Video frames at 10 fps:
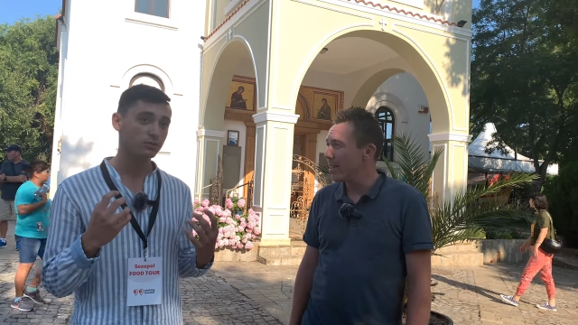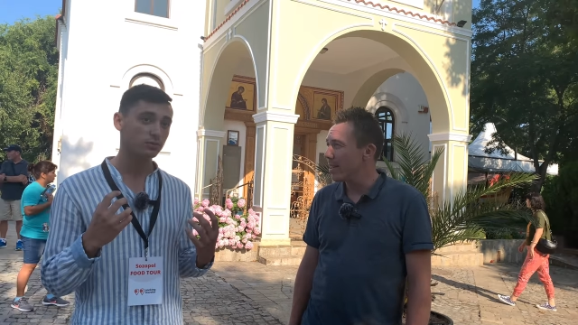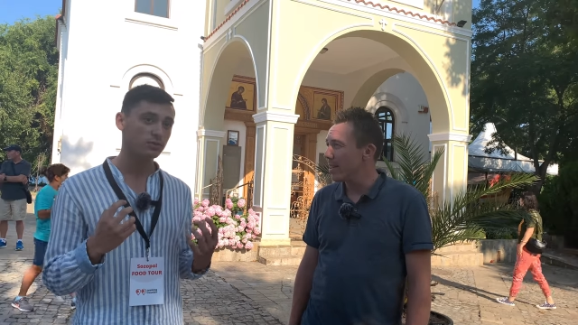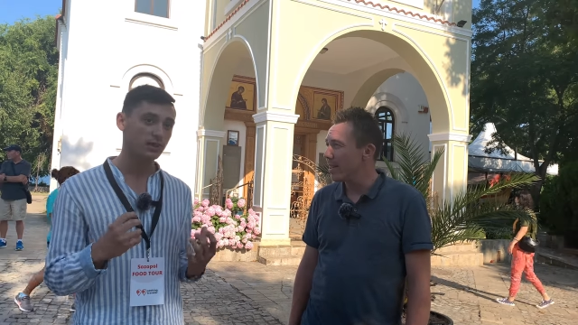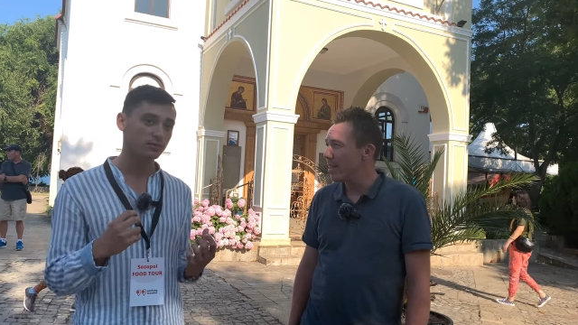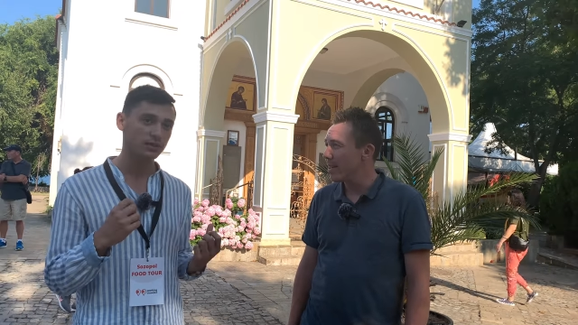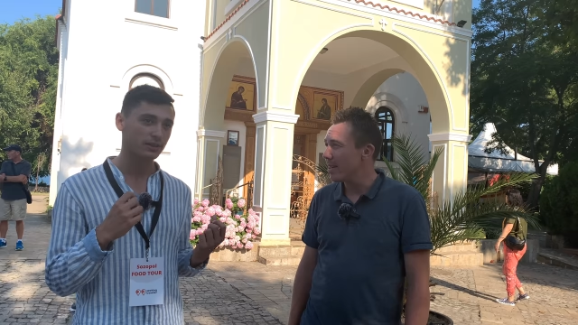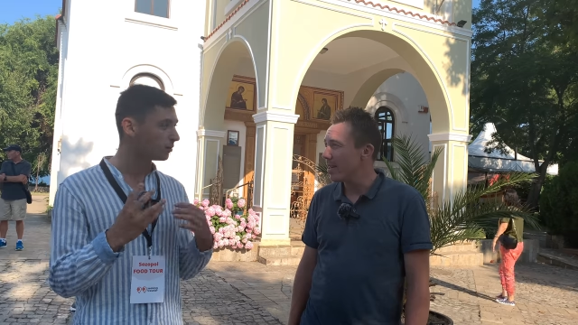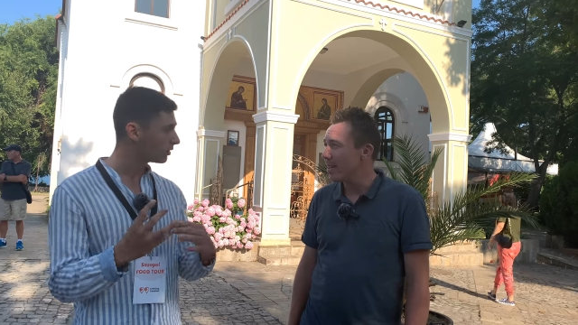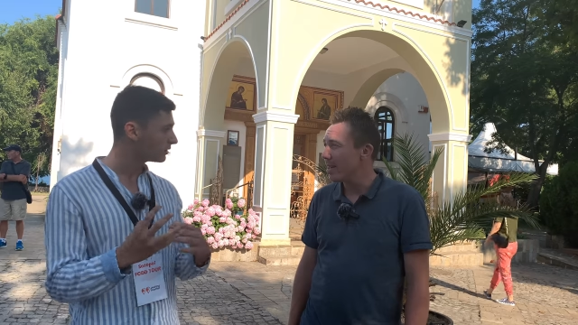Speaker 1: To do something
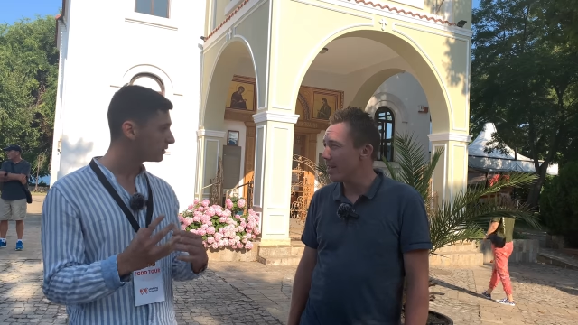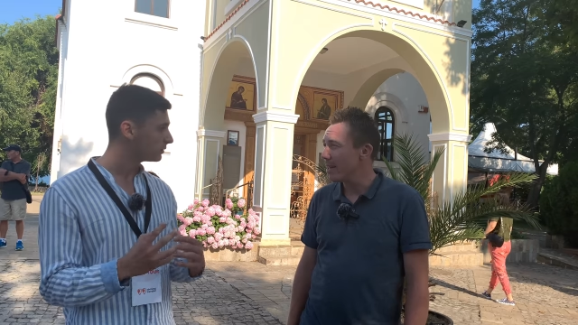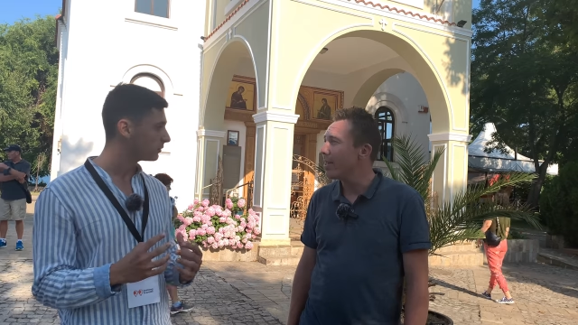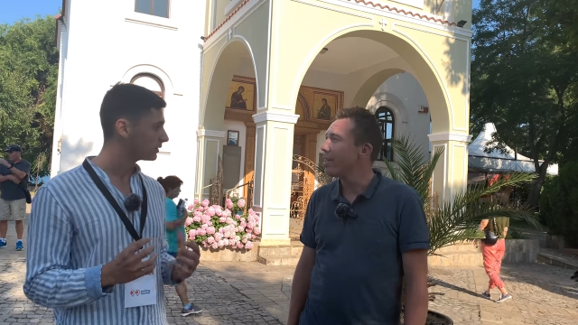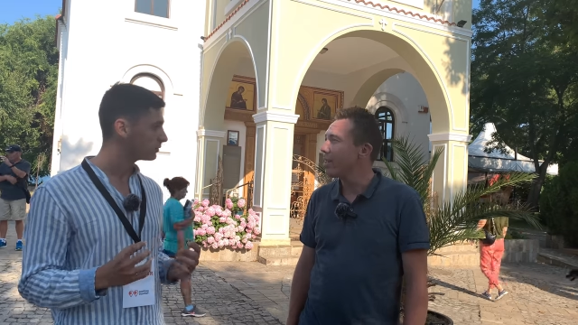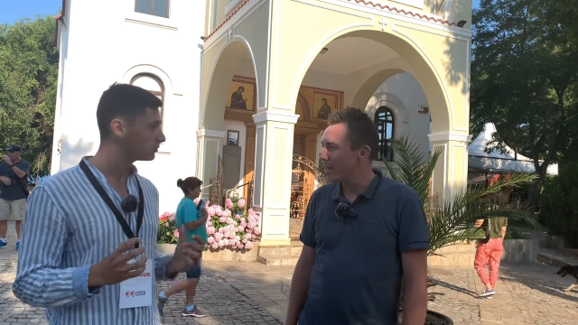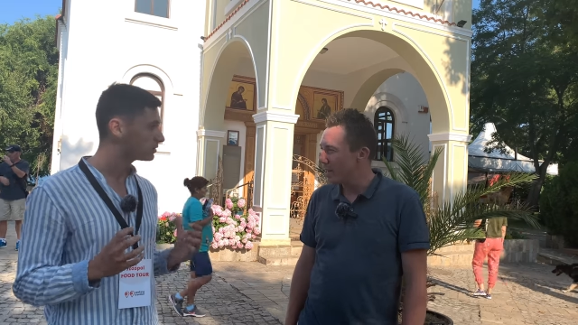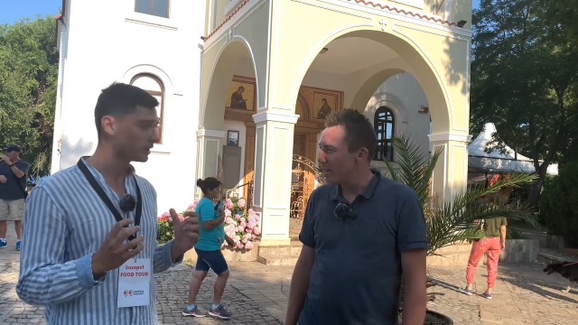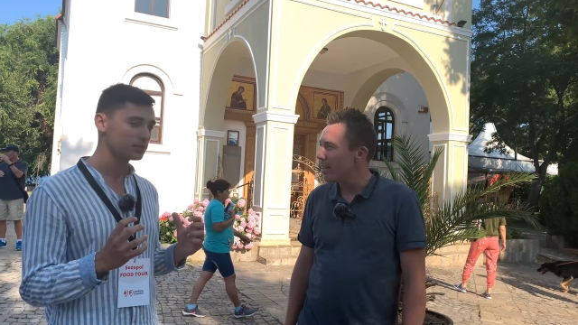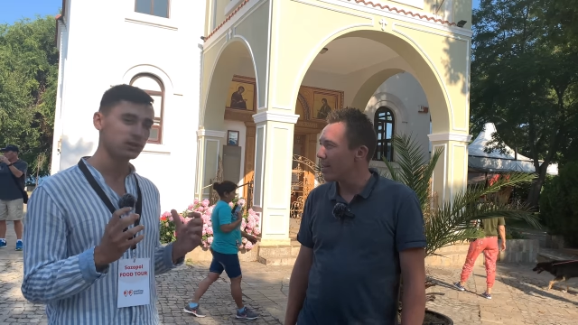local, we want to do
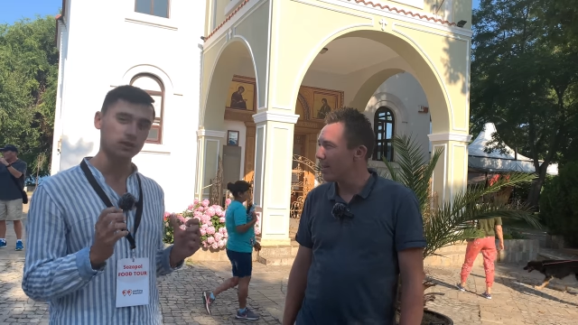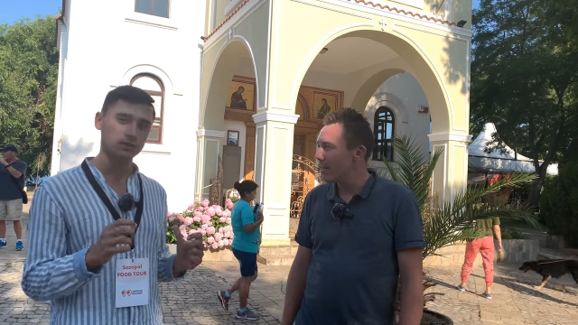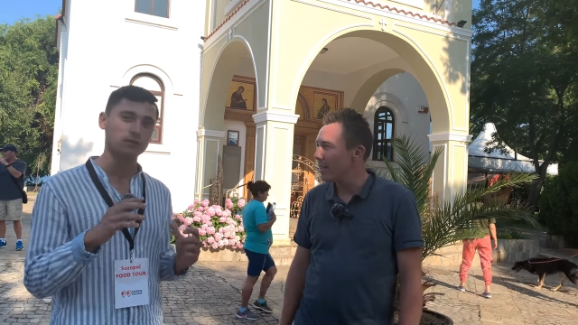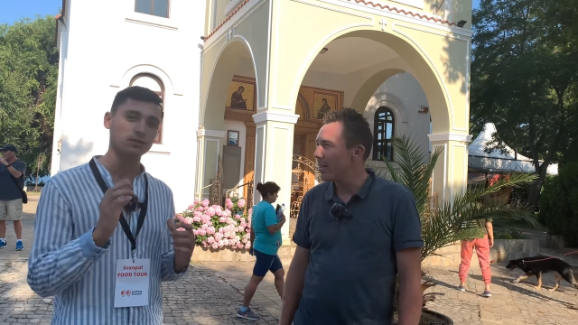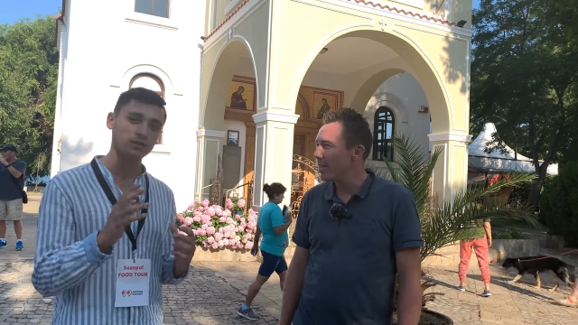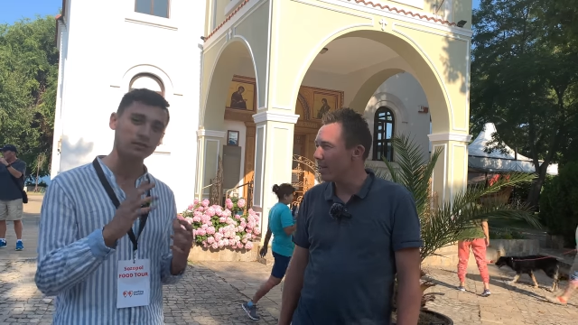something that is not